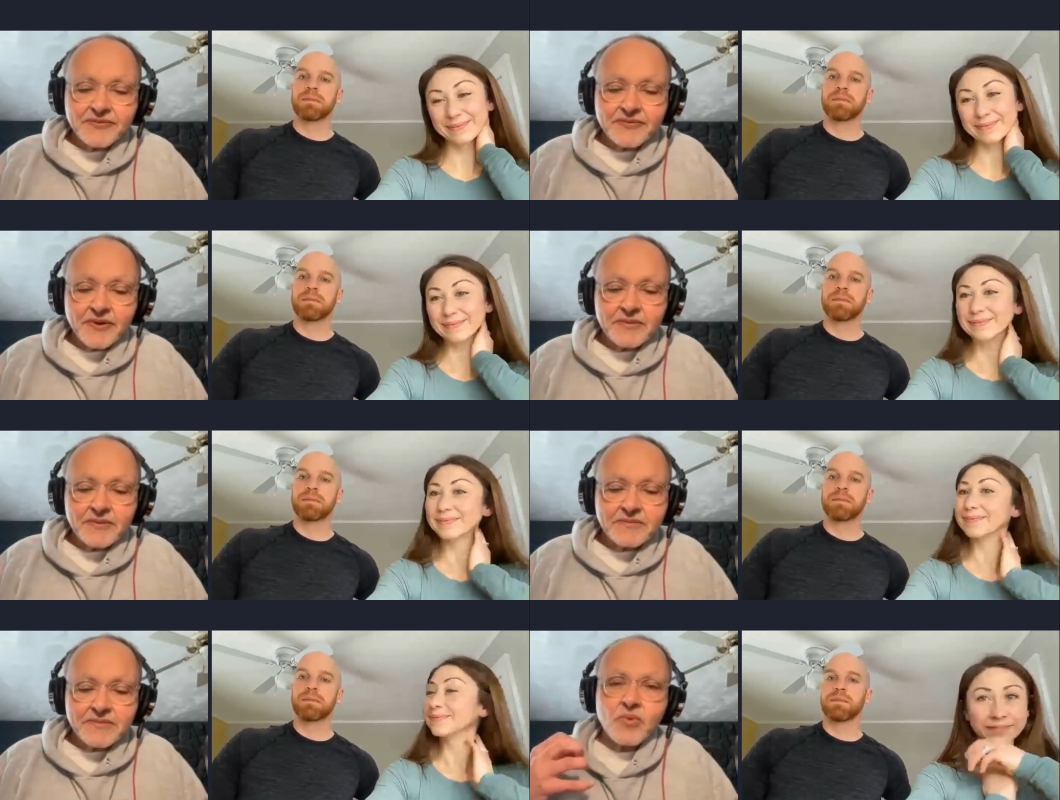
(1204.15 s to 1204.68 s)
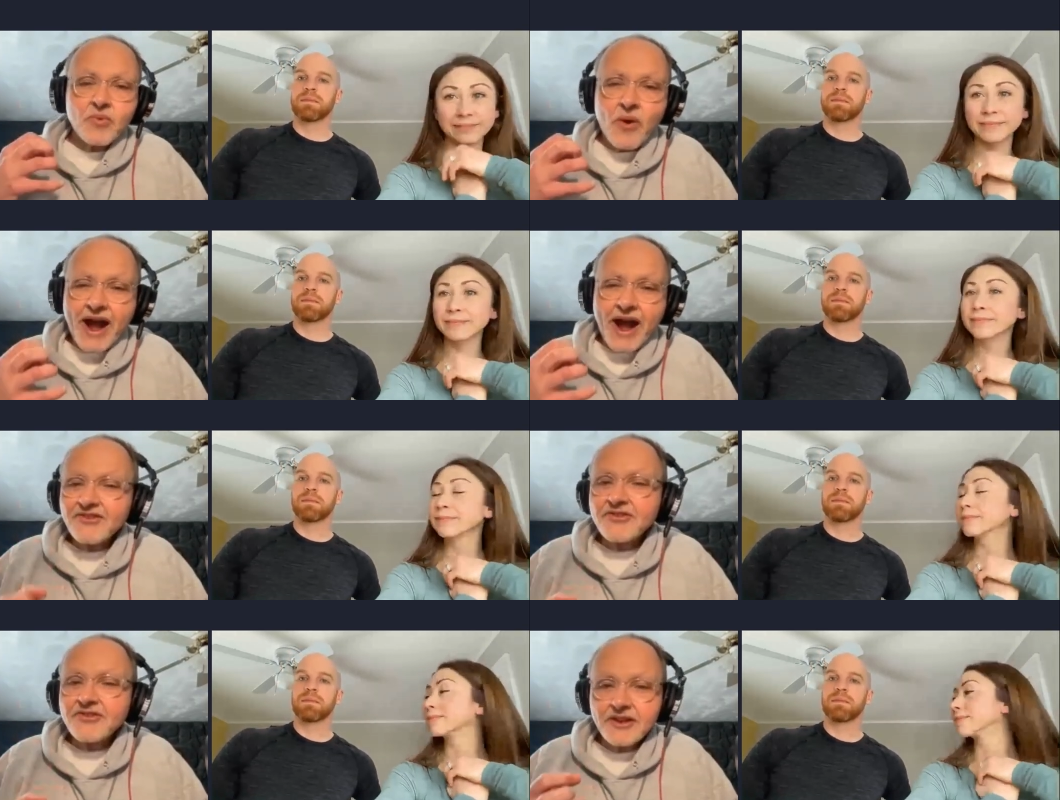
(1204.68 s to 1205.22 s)
Speaker 1: from
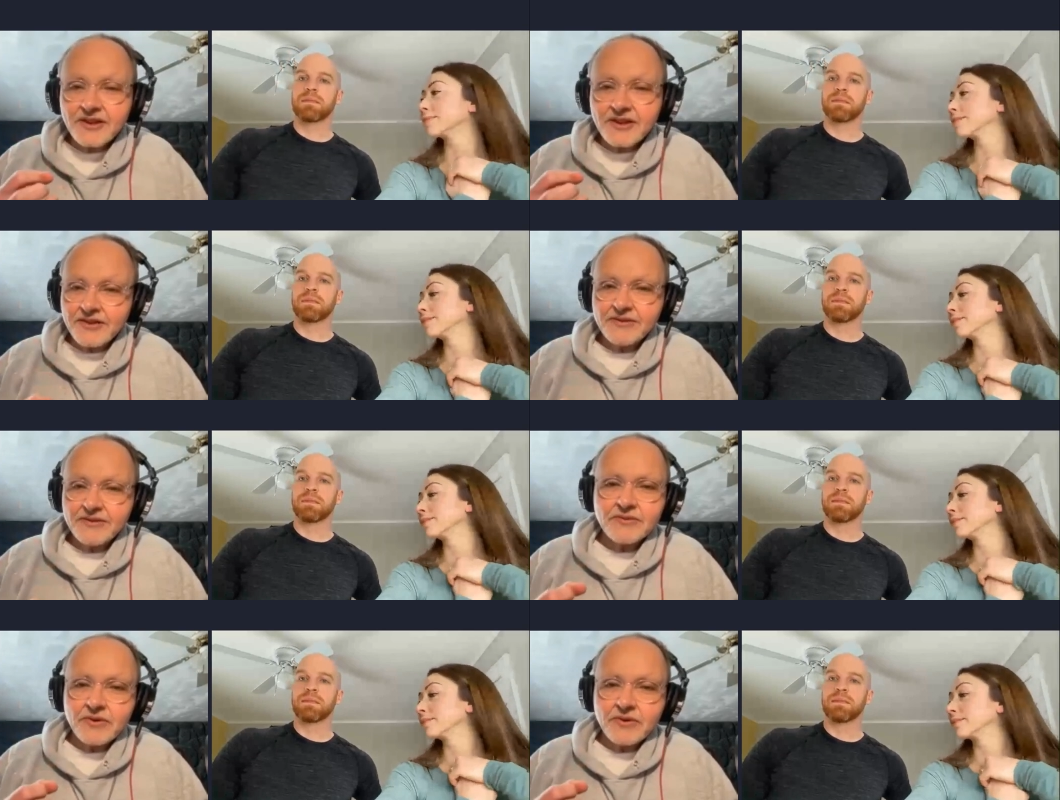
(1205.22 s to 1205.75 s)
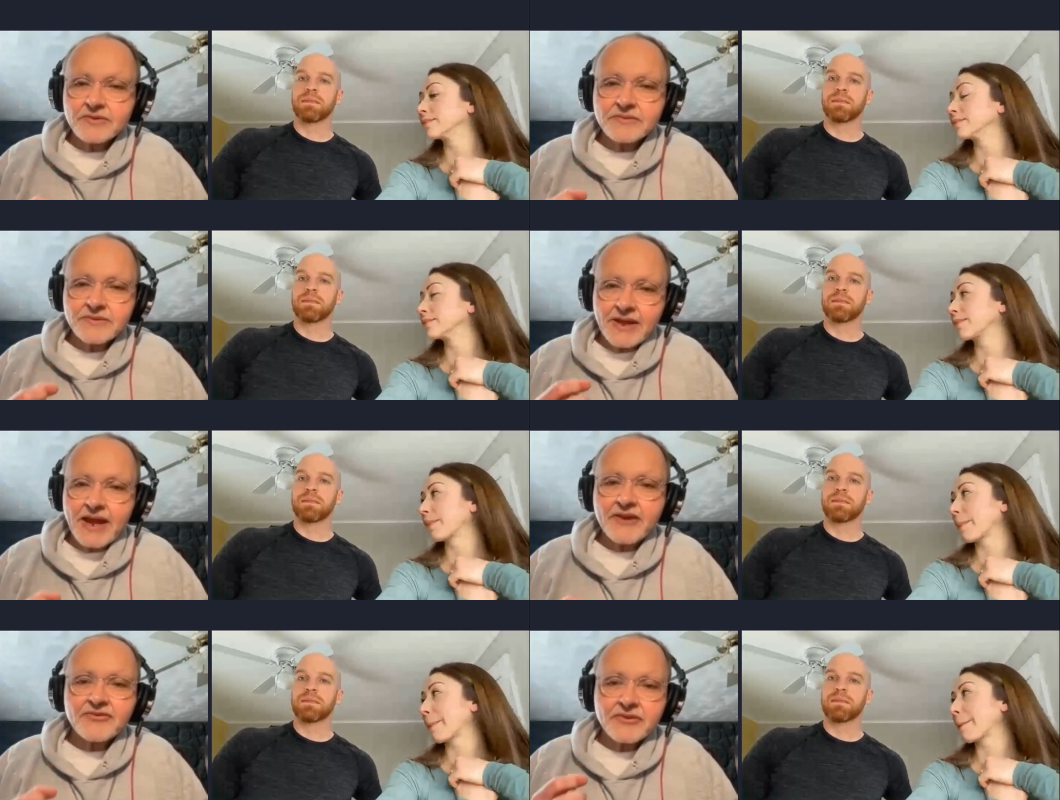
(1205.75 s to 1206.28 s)
watching her,
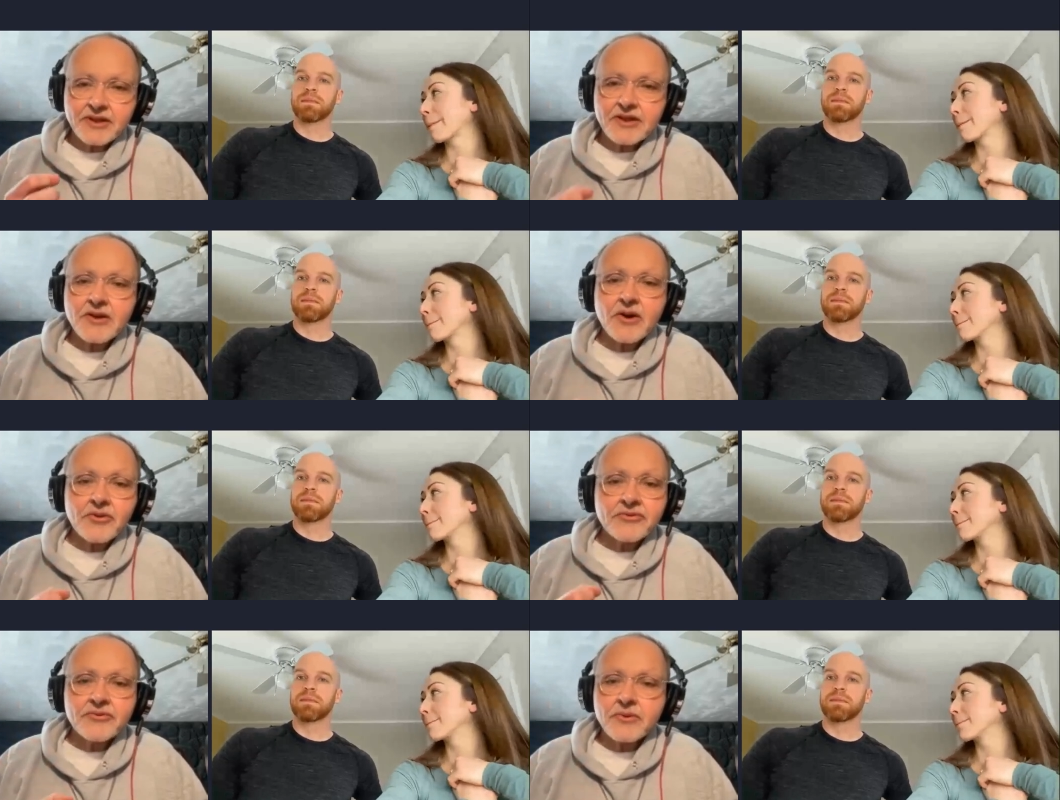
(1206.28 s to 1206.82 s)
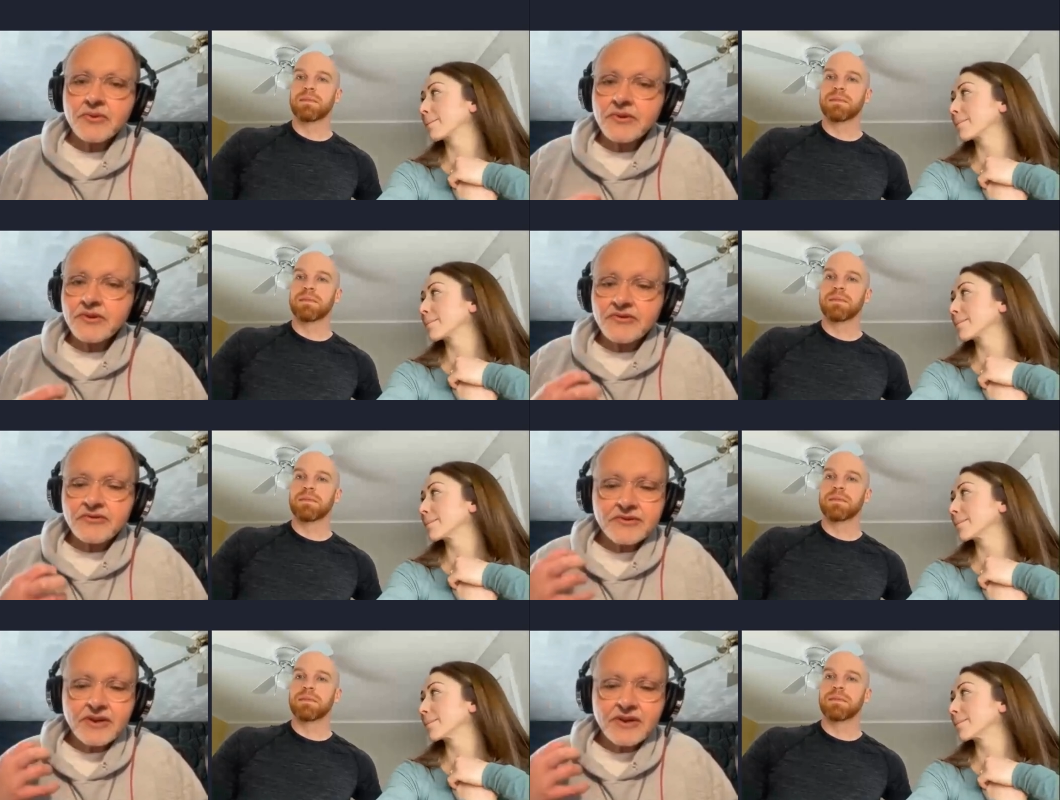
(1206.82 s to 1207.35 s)
Ashley go through
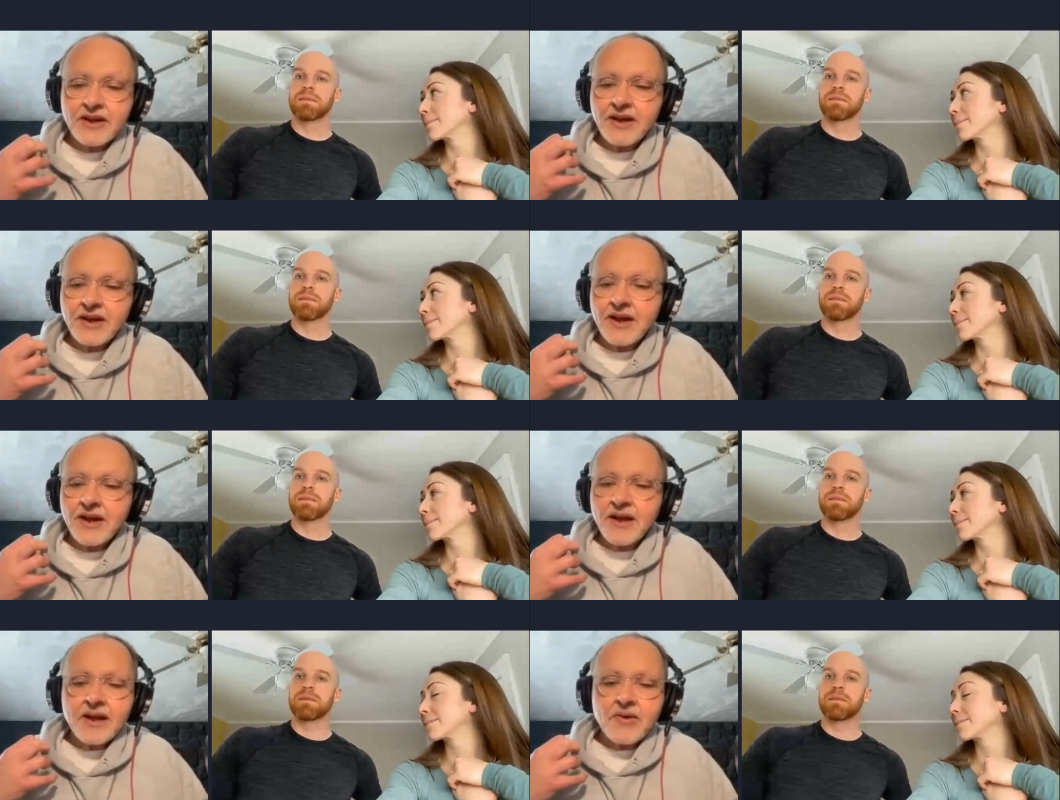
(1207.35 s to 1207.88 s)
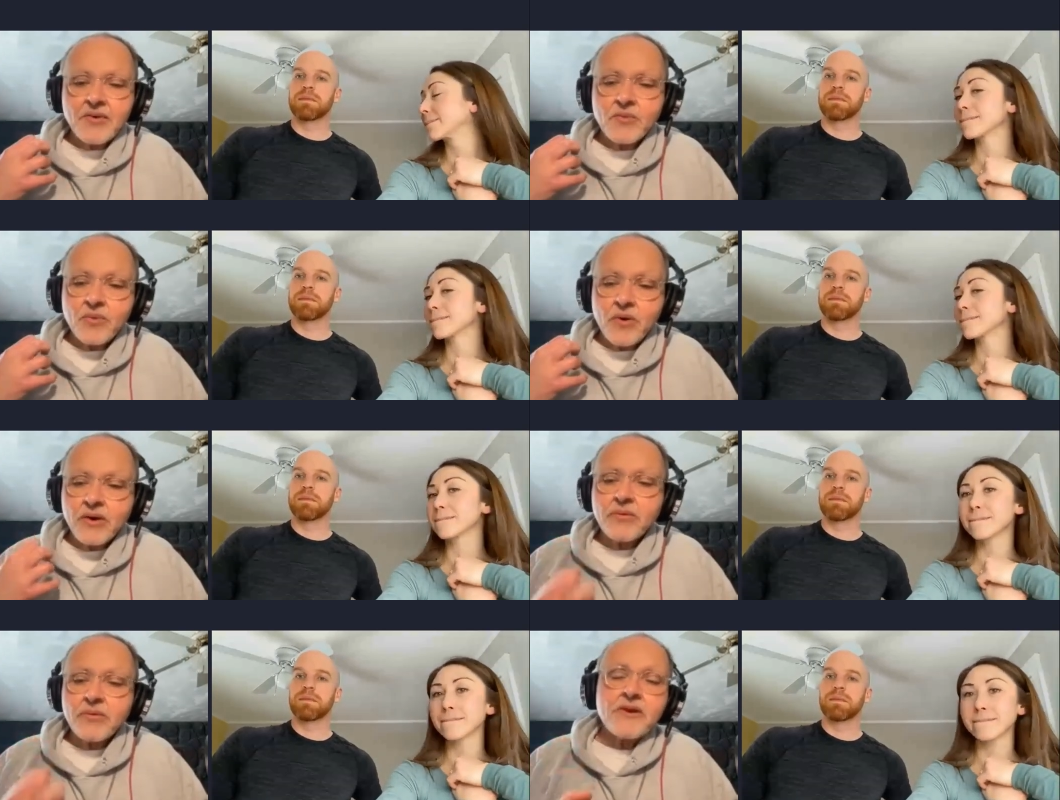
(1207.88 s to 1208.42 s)
this,
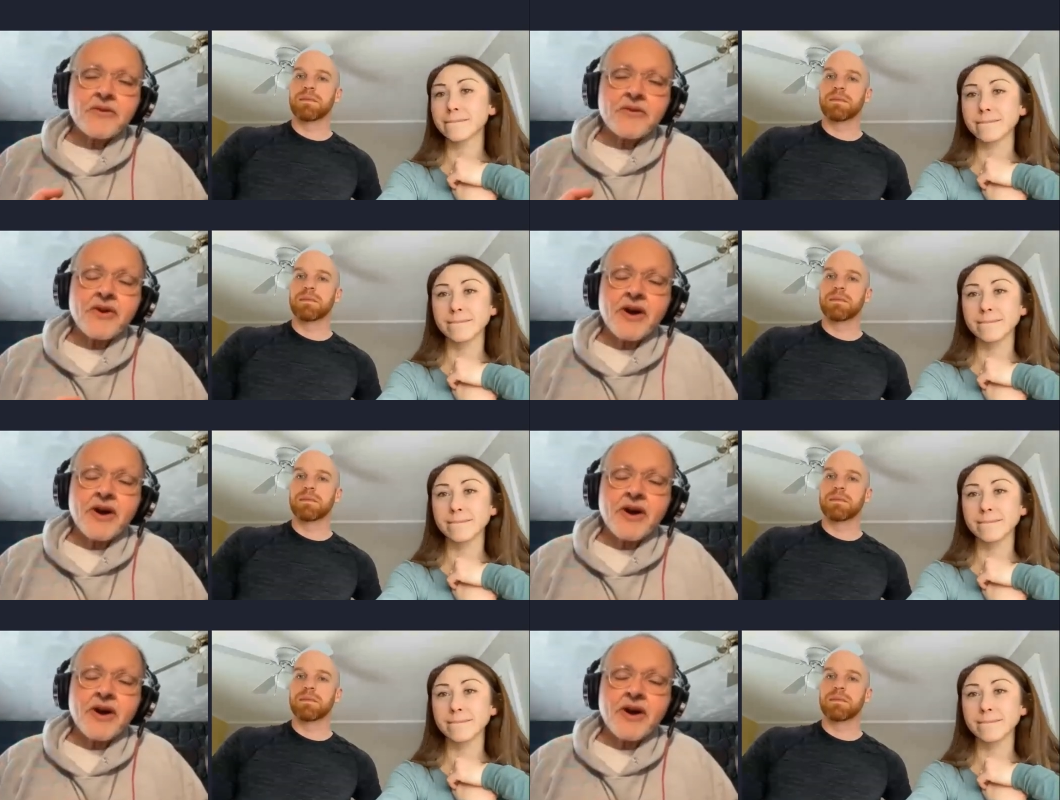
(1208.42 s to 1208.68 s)
what were your